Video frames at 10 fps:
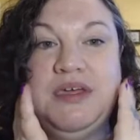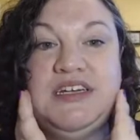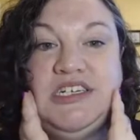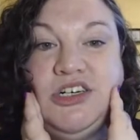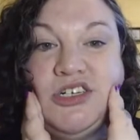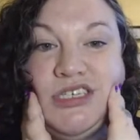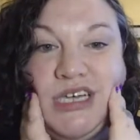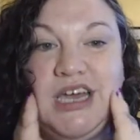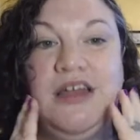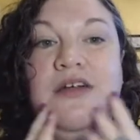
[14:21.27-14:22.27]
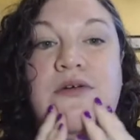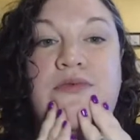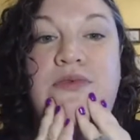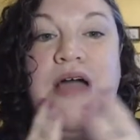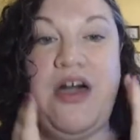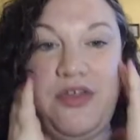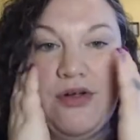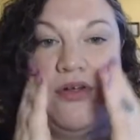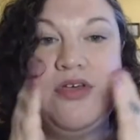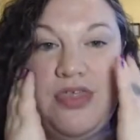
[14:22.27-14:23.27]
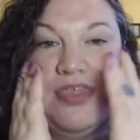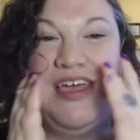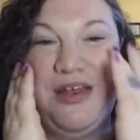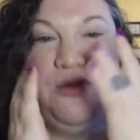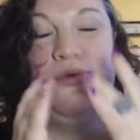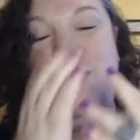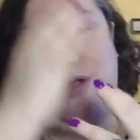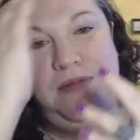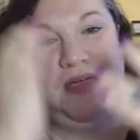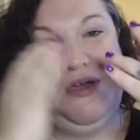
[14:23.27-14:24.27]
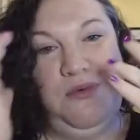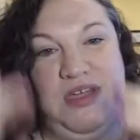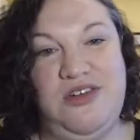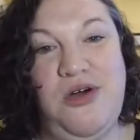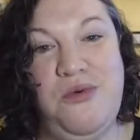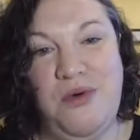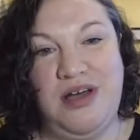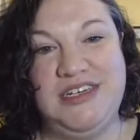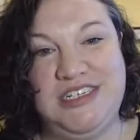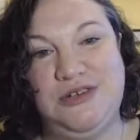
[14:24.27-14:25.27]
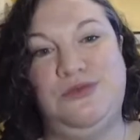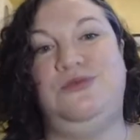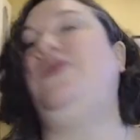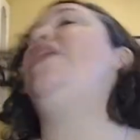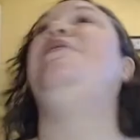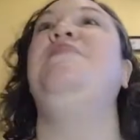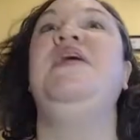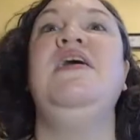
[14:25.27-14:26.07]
into your skin rather than rubbing. We don't want to rub.